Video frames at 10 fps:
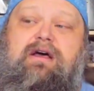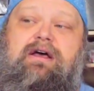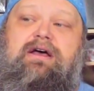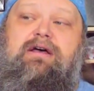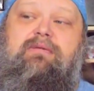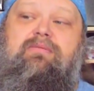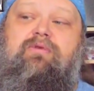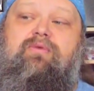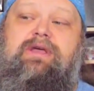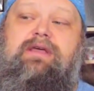
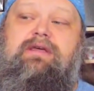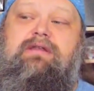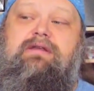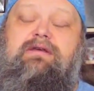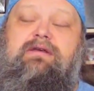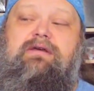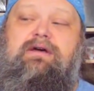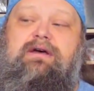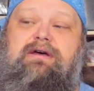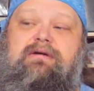when
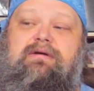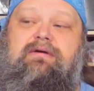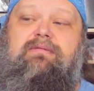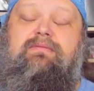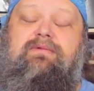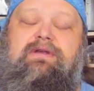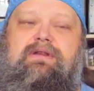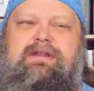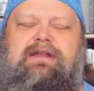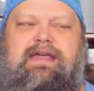
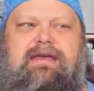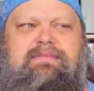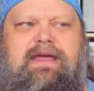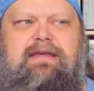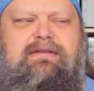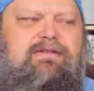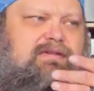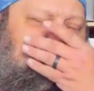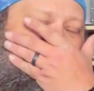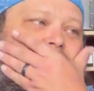in a campaign, this
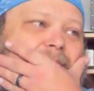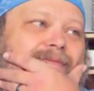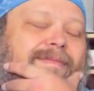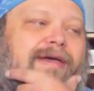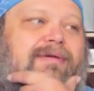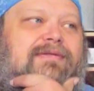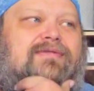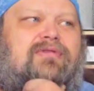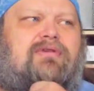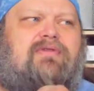is campaign
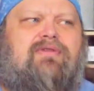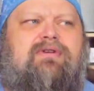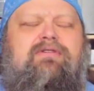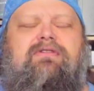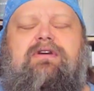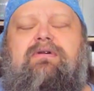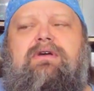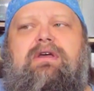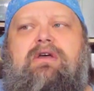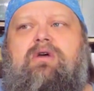for 3 or 4 years ago,
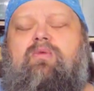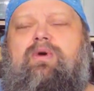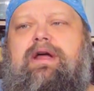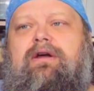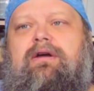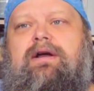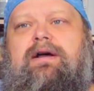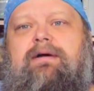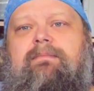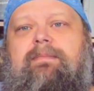where
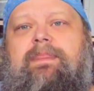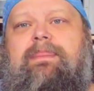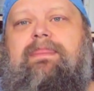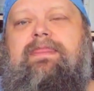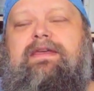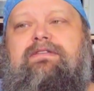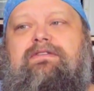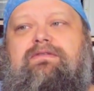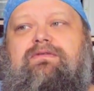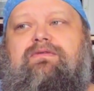
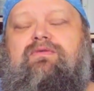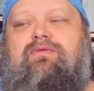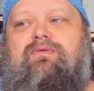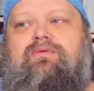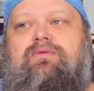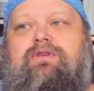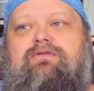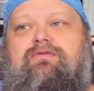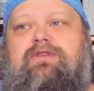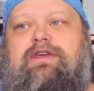this
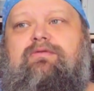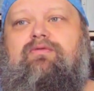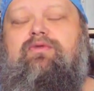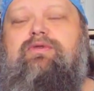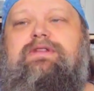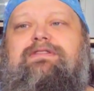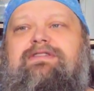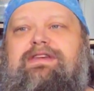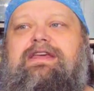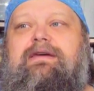like ruined
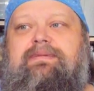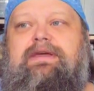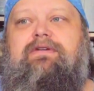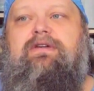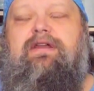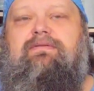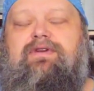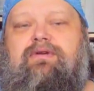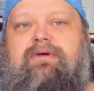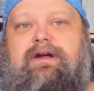city appeared out of
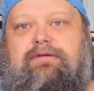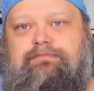nowhere.